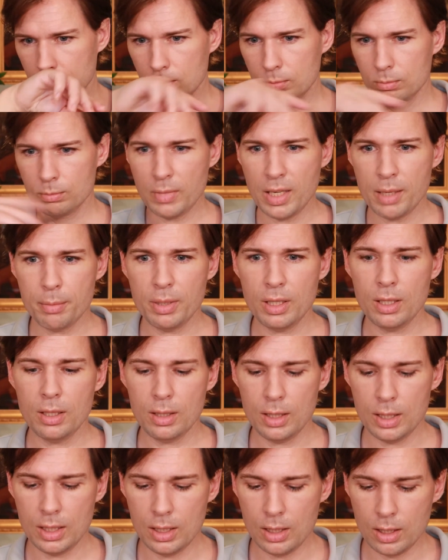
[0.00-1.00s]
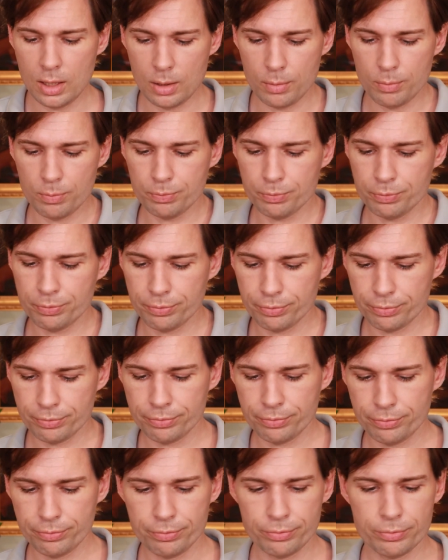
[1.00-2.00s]
Maybe the
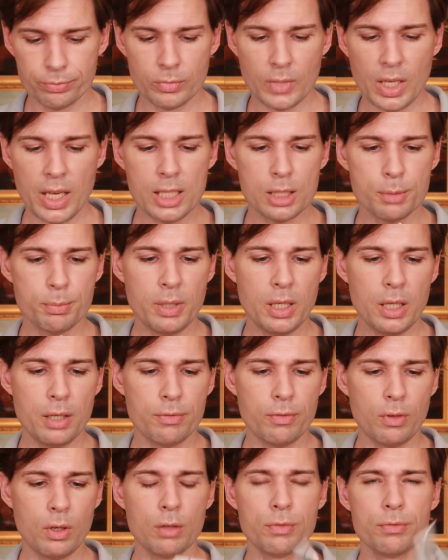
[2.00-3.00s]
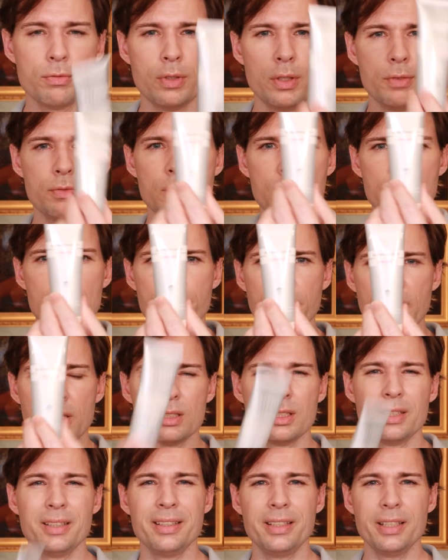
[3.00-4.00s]
SPF of 50 smells
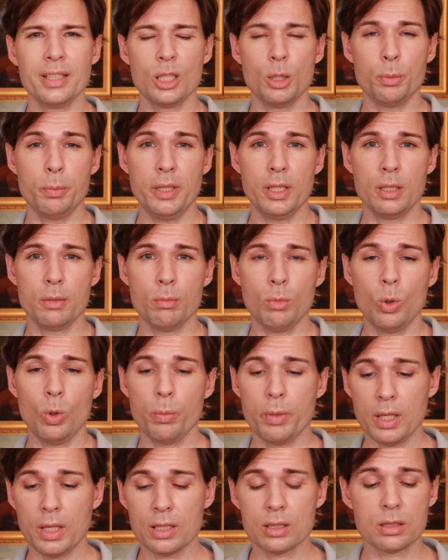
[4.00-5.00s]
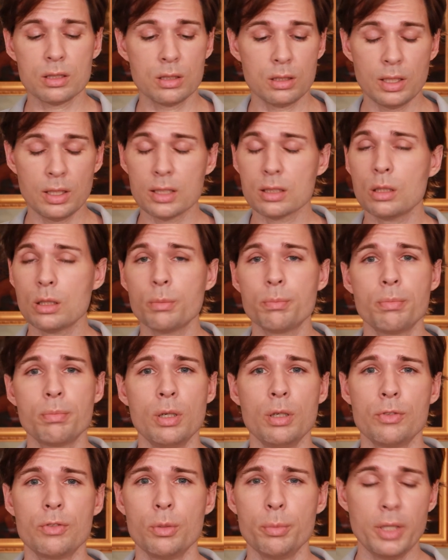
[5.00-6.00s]
a little bit more, but there's no
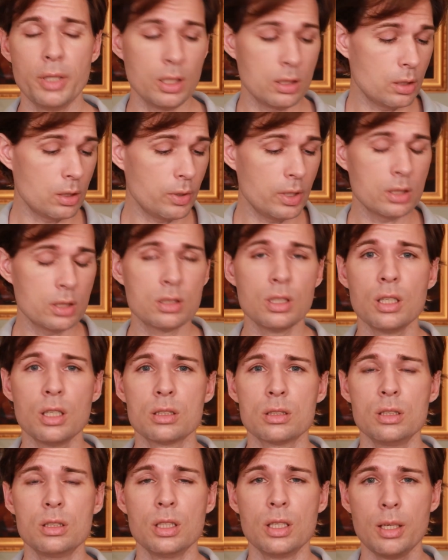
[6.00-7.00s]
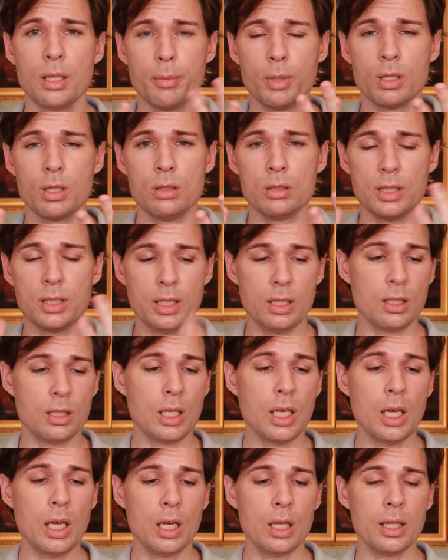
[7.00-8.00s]
perfume in it. There is just the chemicals in it
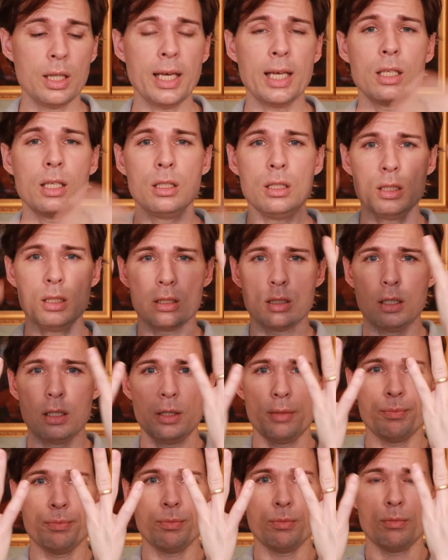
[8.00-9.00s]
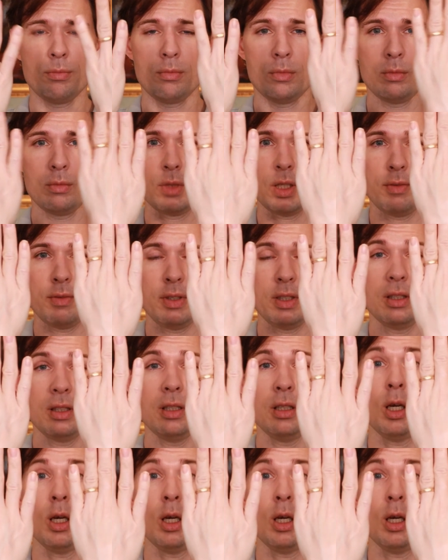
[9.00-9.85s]
that is giving the